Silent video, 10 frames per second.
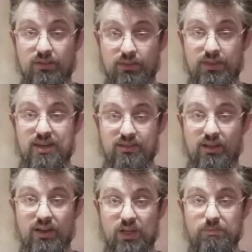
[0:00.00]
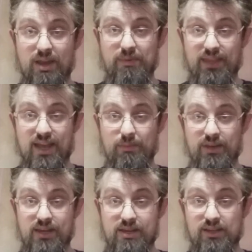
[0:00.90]
these lines. Maybe the
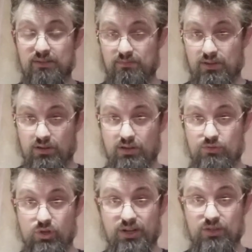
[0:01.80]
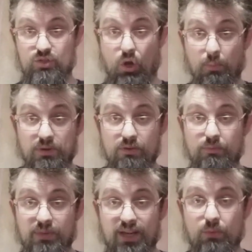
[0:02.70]
enemy are trying to stop you
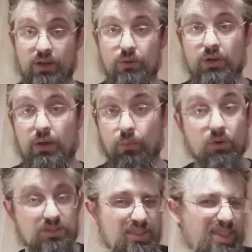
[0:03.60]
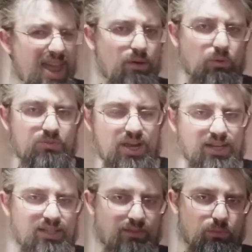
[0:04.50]
from getting where you're going. What's their
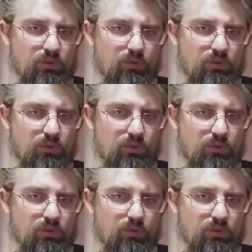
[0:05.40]
objective?